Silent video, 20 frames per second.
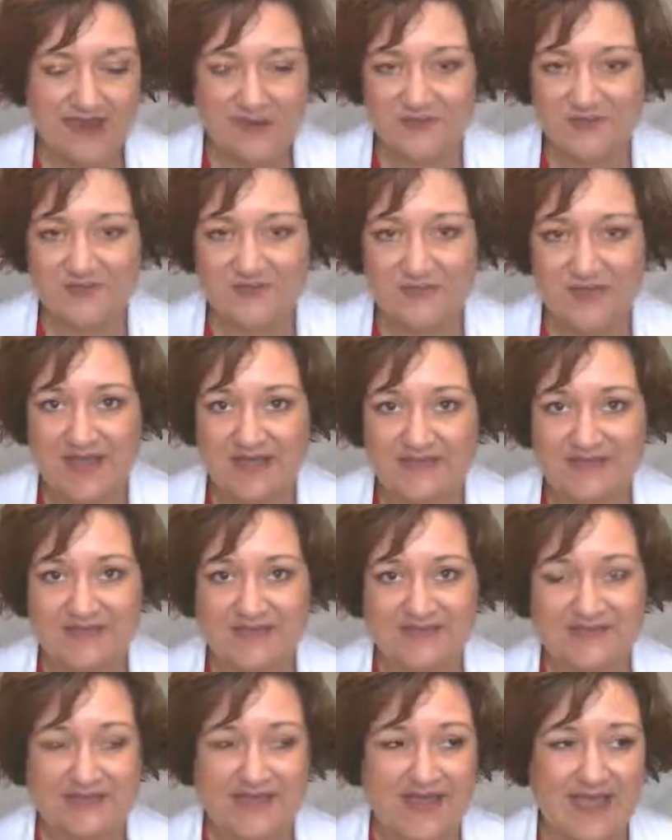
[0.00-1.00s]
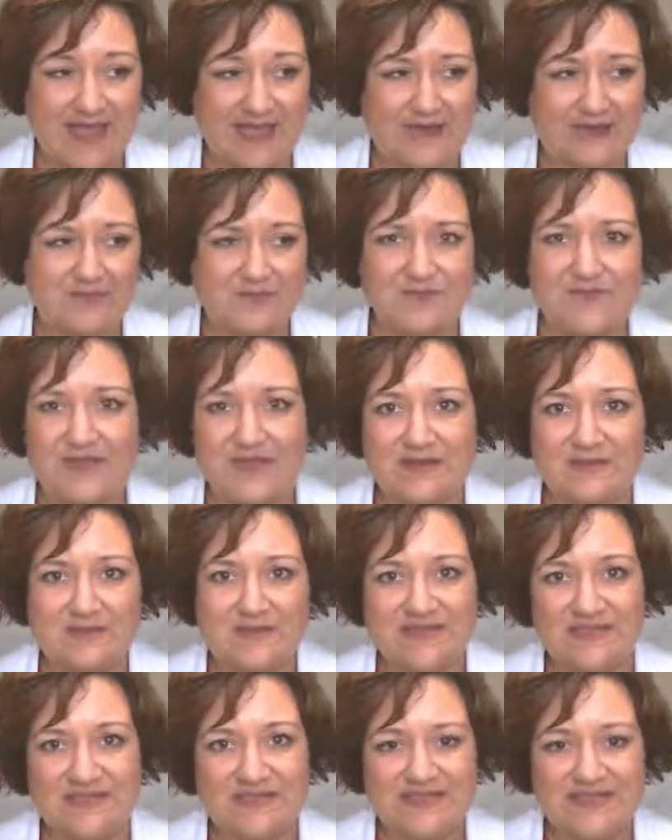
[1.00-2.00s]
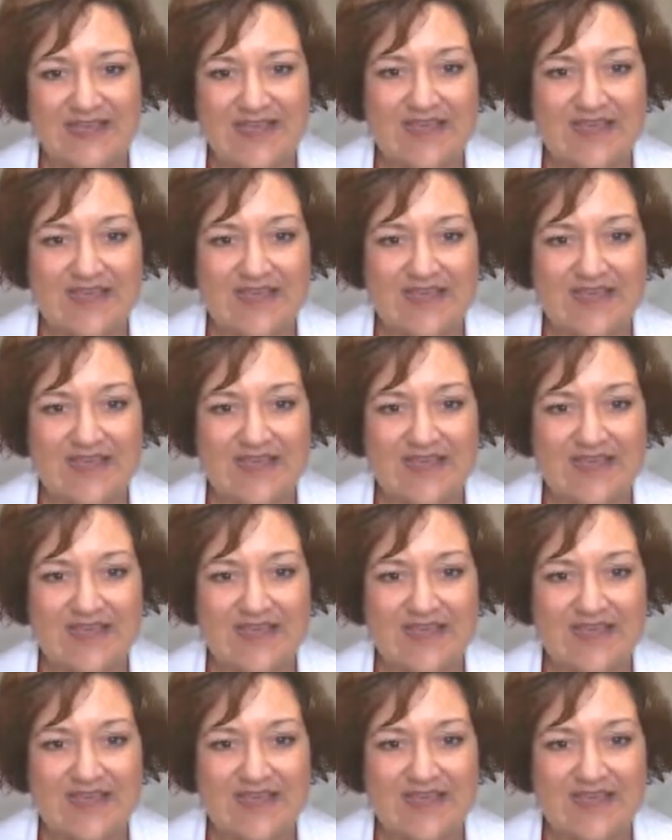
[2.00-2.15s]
respect, that's ahead of me in business,